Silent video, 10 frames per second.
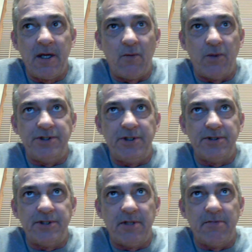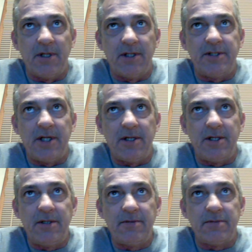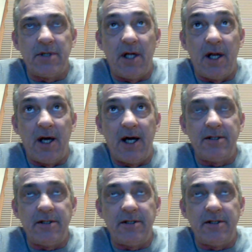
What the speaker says: was used in the military a lot